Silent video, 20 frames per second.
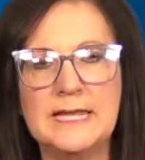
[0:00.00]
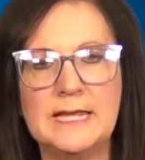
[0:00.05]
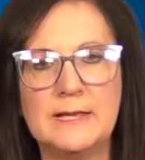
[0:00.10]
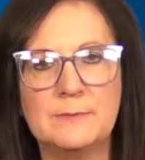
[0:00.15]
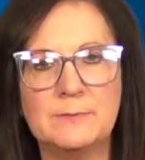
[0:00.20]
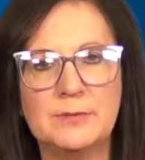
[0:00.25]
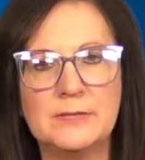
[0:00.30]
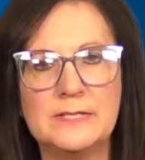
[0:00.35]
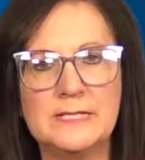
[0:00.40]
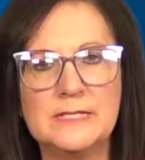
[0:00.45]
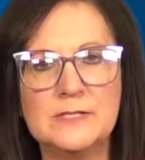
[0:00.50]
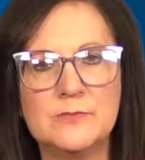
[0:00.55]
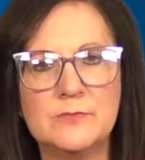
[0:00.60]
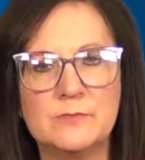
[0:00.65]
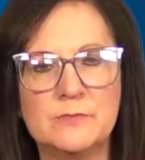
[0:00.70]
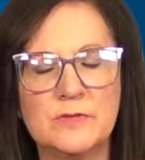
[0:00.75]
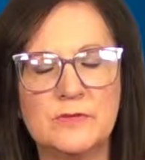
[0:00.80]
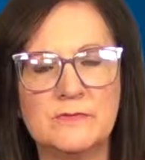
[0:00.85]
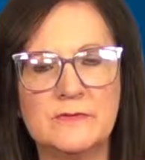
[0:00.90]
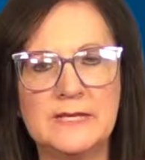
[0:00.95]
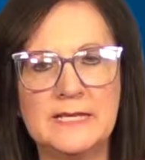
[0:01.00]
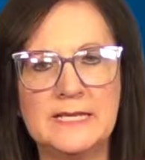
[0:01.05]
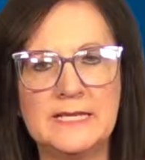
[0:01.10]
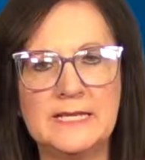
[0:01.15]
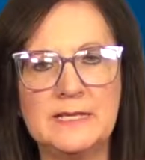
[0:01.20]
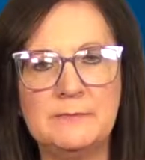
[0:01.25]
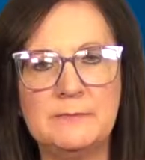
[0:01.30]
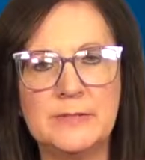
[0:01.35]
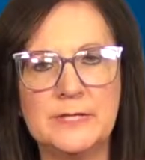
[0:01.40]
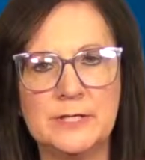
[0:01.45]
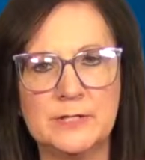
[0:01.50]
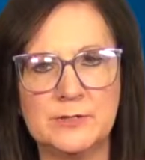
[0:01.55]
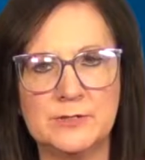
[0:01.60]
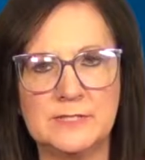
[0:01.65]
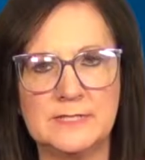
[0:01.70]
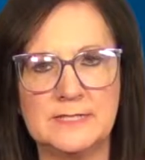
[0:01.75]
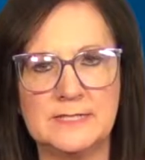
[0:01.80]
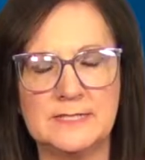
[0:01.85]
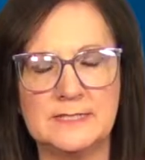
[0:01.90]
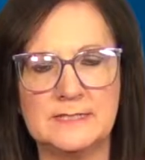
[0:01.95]
and please remove any
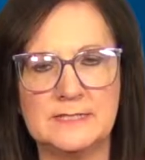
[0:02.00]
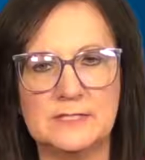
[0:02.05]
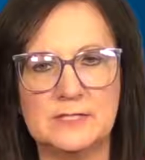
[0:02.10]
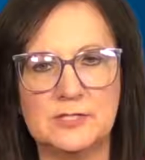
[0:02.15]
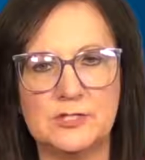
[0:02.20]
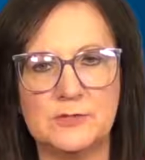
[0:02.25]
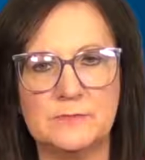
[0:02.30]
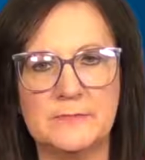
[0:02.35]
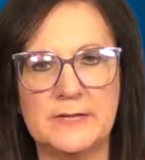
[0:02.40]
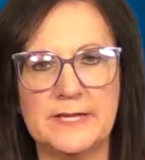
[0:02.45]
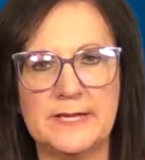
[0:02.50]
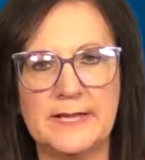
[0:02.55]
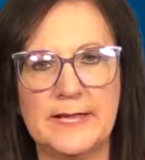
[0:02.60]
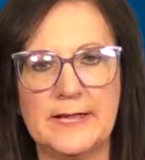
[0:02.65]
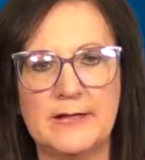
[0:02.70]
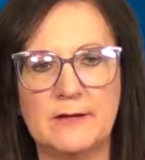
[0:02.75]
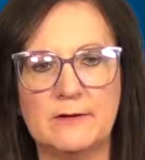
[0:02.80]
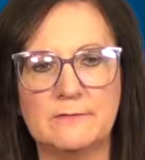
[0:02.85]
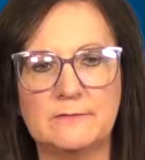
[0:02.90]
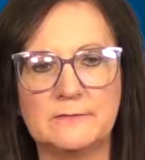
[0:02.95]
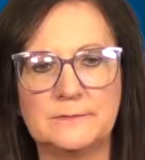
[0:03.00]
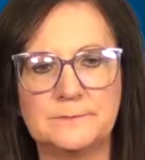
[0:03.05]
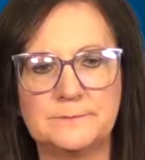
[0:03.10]
piercings that you may have.